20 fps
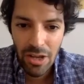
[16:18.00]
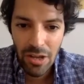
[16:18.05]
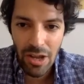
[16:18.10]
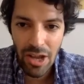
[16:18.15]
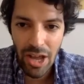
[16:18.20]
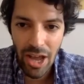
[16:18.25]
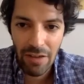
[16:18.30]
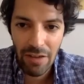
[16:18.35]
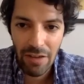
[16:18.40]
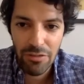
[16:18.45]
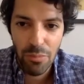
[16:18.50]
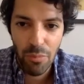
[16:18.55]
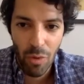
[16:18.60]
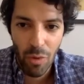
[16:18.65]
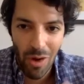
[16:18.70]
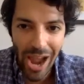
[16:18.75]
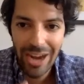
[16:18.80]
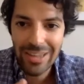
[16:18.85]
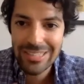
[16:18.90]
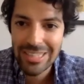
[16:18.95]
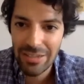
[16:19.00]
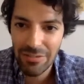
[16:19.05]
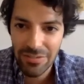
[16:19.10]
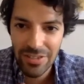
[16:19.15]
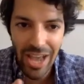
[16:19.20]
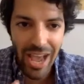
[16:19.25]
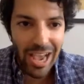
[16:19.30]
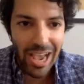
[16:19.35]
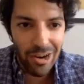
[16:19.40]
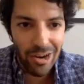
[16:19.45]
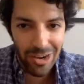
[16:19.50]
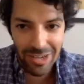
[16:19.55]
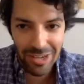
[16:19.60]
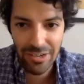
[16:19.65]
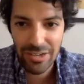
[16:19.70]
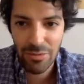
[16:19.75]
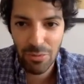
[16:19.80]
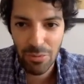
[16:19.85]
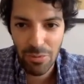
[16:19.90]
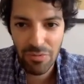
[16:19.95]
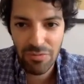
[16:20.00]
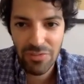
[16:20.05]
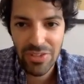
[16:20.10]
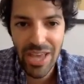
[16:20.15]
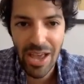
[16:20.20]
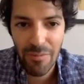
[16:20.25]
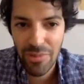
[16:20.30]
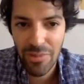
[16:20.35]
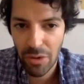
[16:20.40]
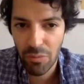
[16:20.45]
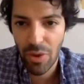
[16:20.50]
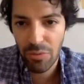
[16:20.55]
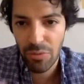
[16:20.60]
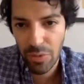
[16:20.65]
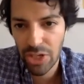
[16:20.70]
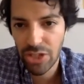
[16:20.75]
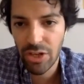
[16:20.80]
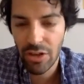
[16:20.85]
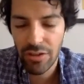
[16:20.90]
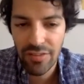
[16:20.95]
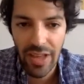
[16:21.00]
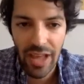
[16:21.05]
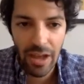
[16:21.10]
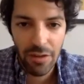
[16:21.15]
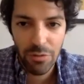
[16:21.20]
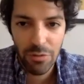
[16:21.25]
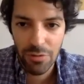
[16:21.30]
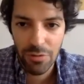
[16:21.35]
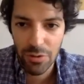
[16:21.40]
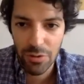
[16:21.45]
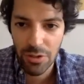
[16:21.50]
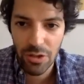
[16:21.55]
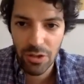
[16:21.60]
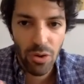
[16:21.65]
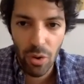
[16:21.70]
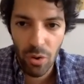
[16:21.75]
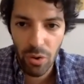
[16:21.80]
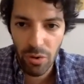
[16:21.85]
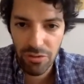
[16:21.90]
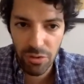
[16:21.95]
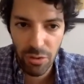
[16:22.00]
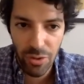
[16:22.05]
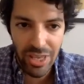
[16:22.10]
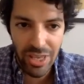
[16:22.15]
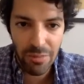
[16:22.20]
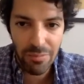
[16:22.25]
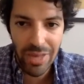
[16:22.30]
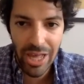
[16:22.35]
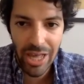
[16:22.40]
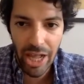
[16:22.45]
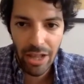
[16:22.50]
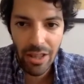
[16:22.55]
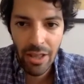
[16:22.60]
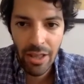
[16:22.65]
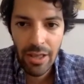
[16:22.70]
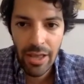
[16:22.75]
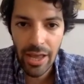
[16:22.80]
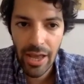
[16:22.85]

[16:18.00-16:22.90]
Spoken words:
have a more active dialogue with them than what we just have over the calls or email.